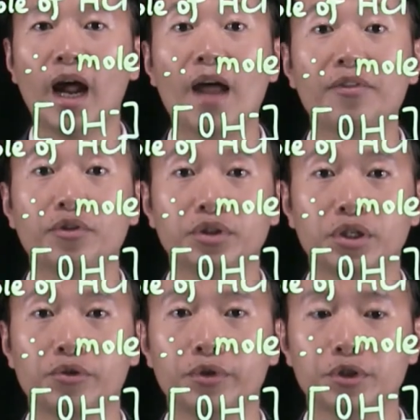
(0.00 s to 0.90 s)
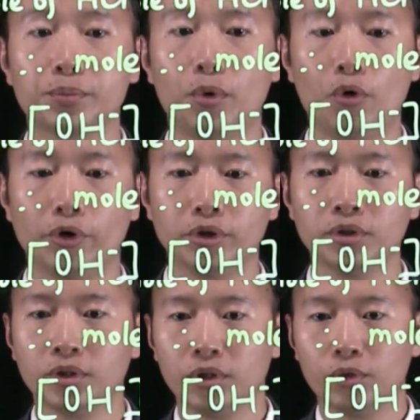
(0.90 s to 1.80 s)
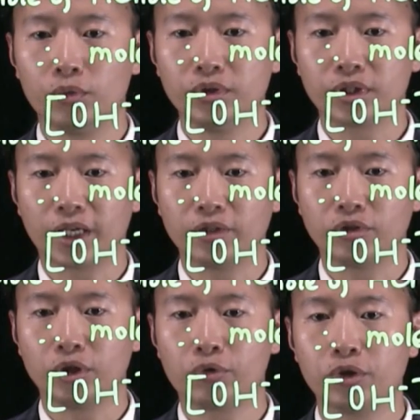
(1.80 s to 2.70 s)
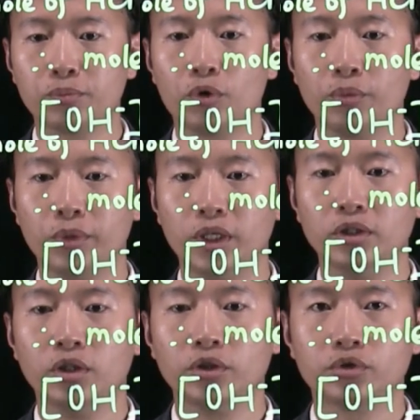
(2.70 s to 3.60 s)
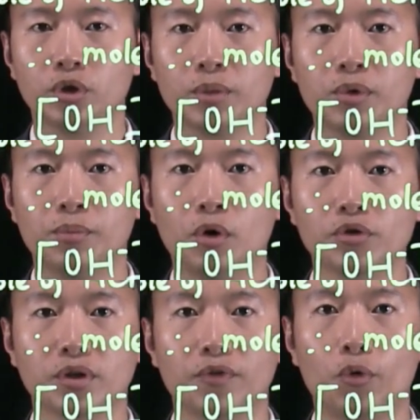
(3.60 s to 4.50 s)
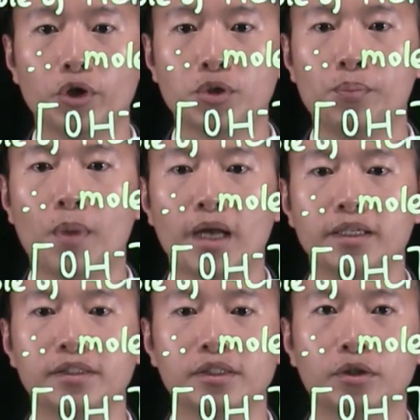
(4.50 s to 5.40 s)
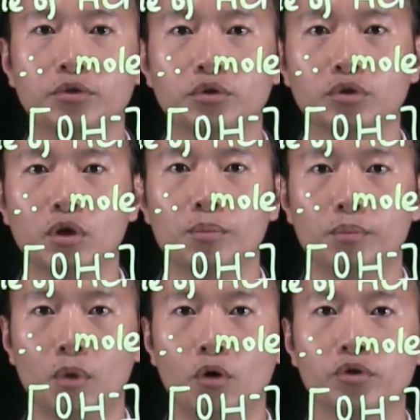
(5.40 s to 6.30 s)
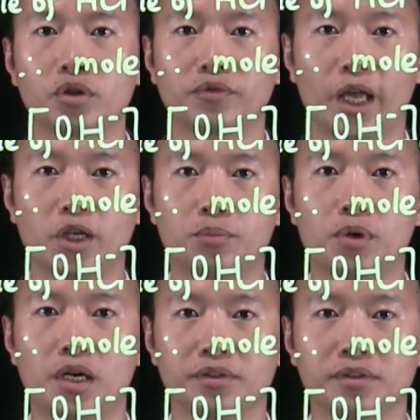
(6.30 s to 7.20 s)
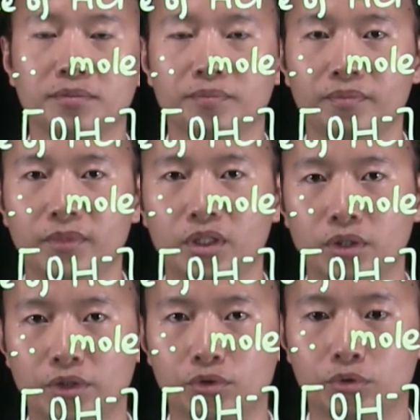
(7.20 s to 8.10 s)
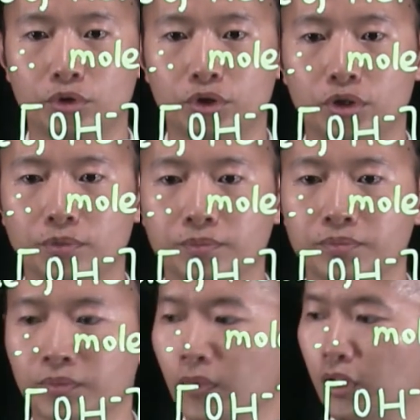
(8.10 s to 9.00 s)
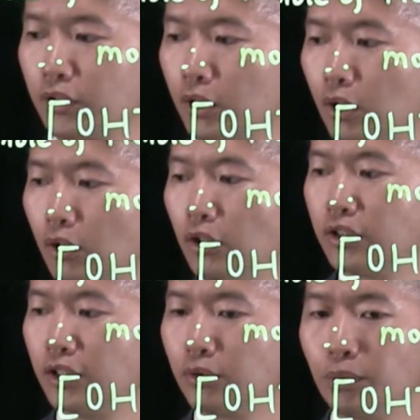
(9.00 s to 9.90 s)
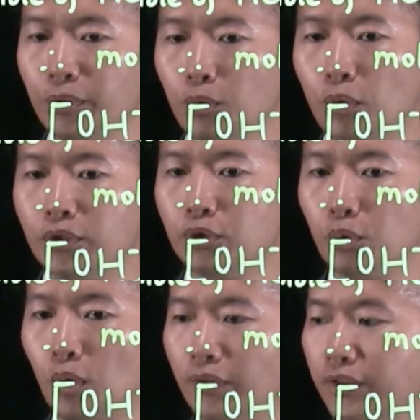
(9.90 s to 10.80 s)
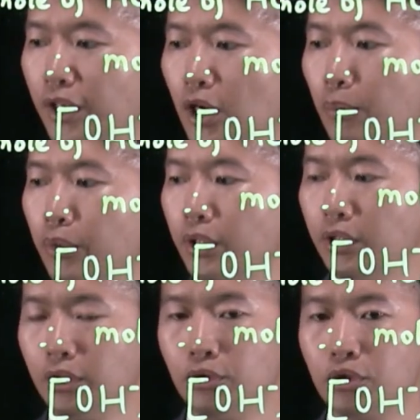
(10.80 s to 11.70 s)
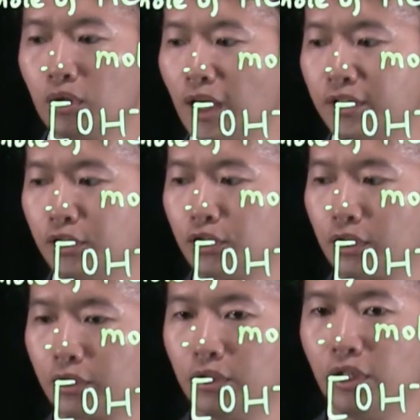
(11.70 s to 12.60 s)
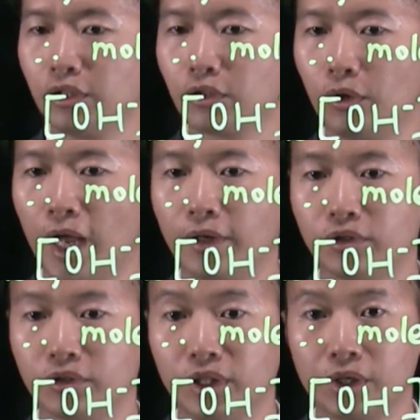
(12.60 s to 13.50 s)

At the equivalence point, once again, the equivalence point means the number of moles of OH minus equal to the moles of the H plus in our solution. So this will be 1-to-1, they completely neutralize each other. So at the